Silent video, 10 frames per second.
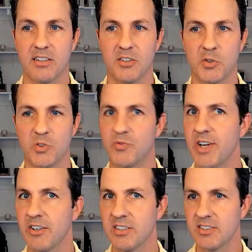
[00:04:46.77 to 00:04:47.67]
So it's
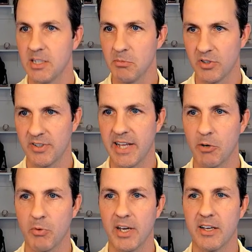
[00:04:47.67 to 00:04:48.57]
very similar in
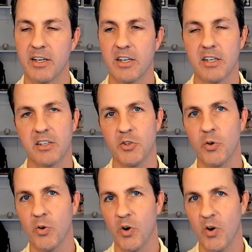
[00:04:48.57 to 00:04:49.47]
that way.
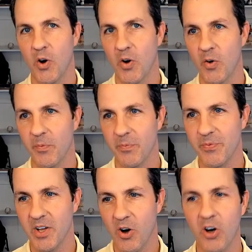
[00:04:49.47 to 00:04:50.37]
You'll
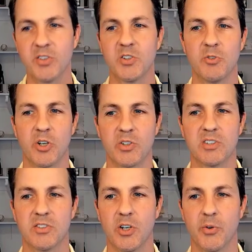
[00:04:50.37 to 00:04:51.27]
also
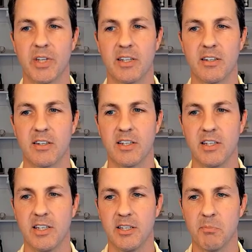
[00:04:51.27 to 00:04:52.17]
notice though that
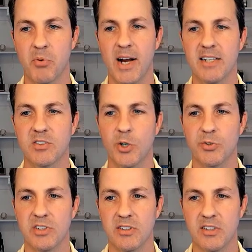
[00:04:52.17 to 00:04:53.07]
the price goes
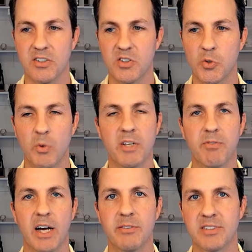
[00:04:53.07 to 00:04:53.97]
in these
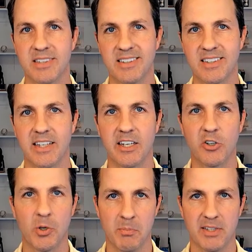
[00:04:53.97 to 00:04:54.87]
25-cent
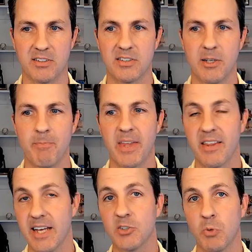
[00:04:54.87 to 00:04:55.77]
increments.
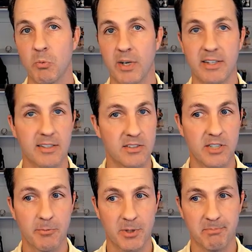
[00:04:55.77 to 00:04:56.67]
That's one way that it's
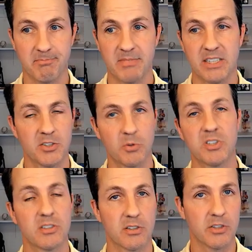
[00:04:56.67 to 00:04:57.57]
different. So it's
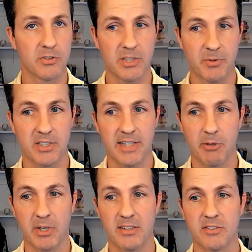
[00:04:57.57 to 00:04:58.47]
just a little different in that
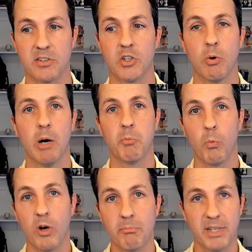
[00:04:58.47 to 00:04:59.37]
way. It doesn't go up
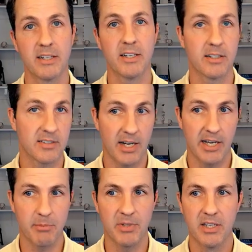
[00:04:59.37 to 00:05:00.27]
1 penny at a
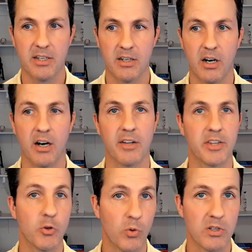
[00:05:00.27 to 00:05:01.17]
time on
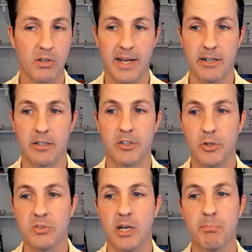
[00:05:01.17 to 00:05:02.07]
the order ladder. It
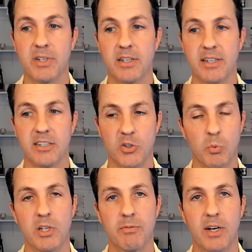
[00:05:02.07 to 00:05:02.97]
goes up in
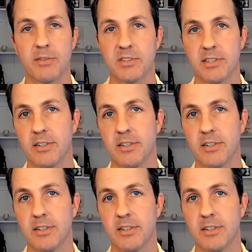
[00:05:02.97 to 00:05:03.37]
25-cent